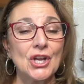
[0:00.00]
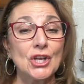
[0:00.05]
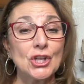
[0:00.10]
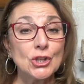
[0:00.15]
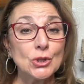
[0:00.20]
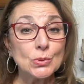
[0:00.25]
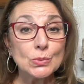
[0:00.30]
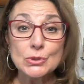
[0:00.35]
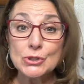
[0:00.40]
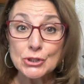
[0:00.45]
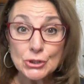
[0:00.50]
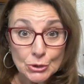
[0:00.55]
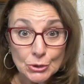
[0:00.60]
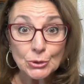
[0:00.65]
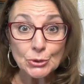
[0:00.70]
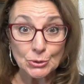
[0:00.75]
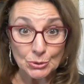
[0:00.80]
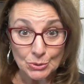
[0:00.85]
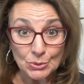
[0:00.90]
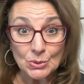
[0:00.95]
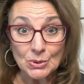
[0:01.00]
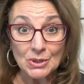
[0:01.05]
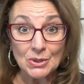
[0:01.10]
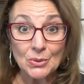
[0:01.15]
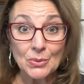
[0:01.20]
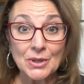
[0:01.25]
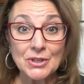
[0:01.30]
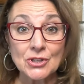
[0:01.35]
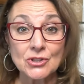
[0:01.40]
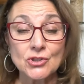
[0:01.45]
you do
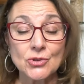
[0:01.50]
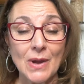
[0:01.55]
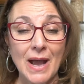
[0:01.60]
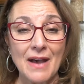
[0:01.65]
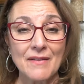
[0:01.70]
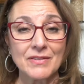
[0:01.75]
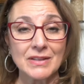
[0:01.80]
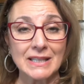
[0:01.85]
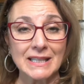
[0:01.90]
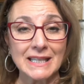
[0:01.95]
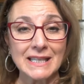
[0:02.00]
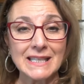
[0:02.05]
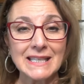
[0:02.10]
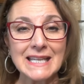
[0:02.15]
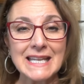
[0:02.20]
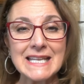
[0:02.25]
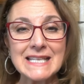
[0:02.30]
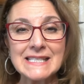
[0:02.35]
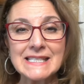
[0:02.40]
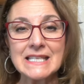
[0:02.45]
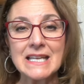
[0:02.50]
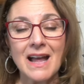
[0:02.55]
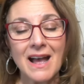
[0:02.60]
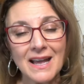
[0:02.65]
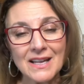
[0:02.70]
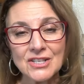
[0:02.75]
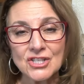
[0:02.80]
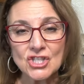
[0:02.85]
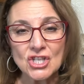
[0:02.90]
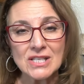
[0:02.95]
when you're traveling is
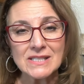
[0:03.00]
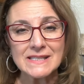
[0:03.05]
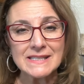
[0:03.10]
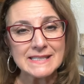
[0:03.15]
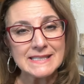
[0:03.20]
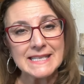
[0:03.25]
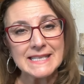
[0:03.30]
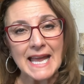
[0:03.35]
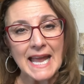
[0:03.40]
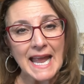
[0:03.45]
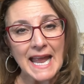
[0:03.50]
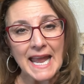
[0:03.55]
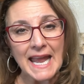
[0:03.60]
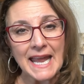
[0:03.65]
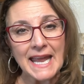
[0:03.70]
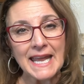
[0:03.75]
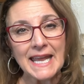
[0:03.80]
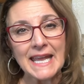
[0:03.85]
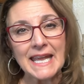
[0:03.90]
not just stay